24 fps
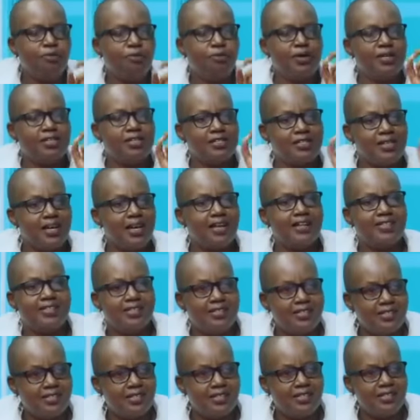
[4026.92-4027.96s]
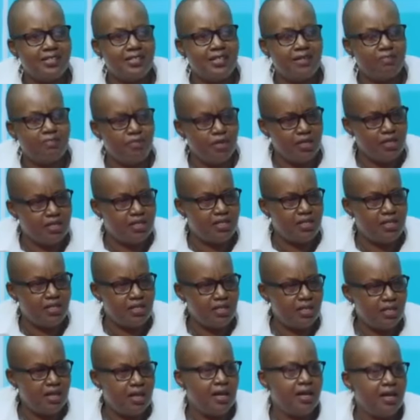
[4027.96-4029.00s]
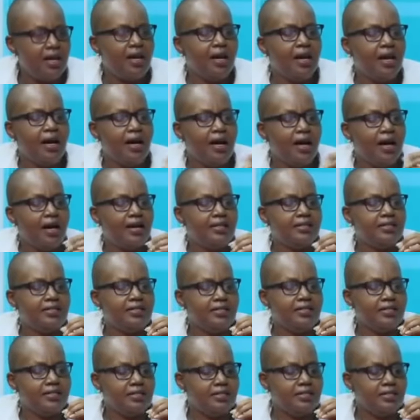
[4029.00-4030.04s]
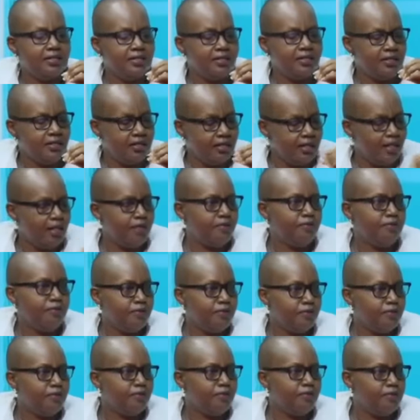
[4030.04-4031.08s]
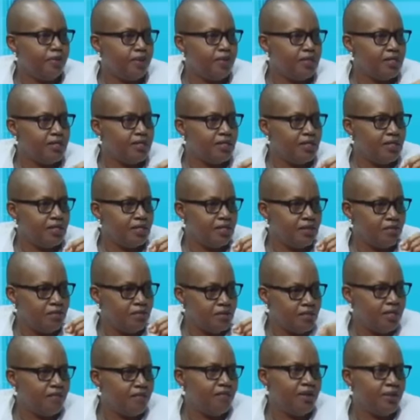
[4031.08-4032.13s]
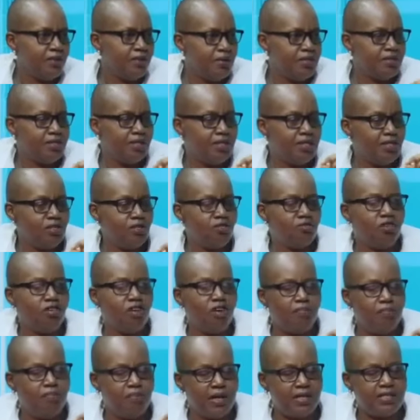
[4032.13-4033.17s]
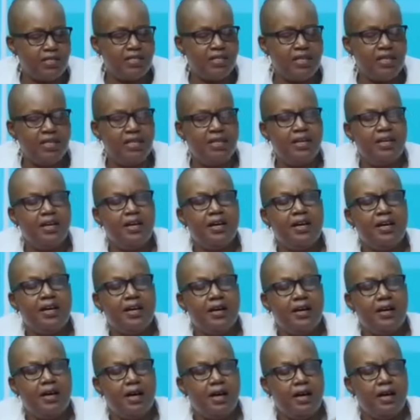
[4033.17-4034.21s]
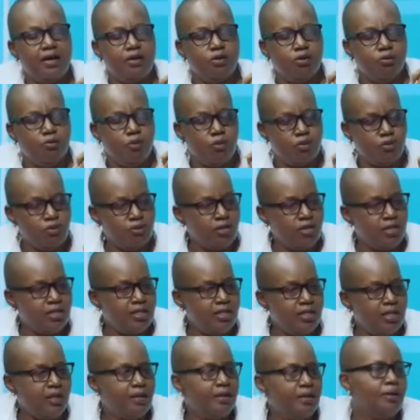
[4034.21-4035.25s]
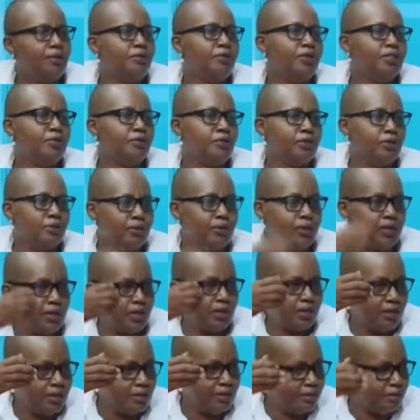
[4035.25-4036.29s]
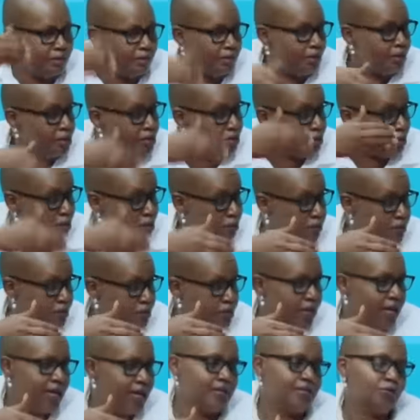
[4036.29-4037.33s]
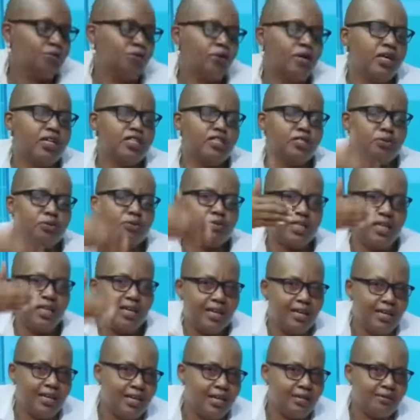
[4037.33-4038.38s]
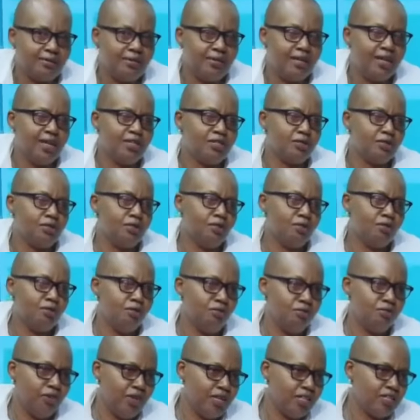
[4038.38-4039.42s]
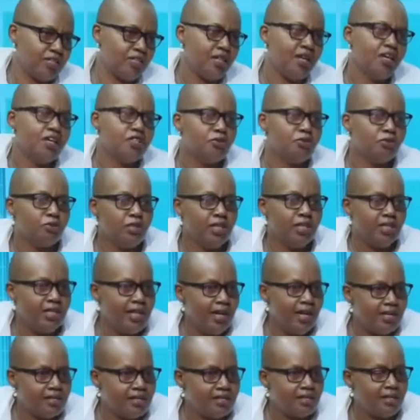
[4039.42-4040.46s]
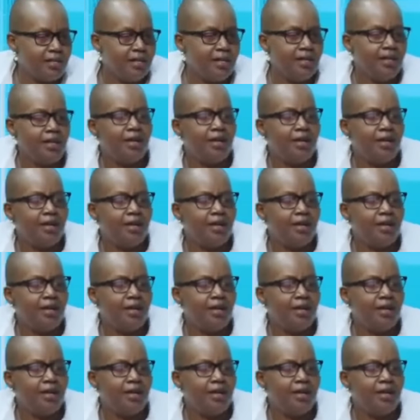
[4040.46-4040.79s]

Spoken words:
we sat in a meeting and gave President Museveni, who is the leader of our party, an opportunity which we resolved and took it to NEC at the National Conference to lead us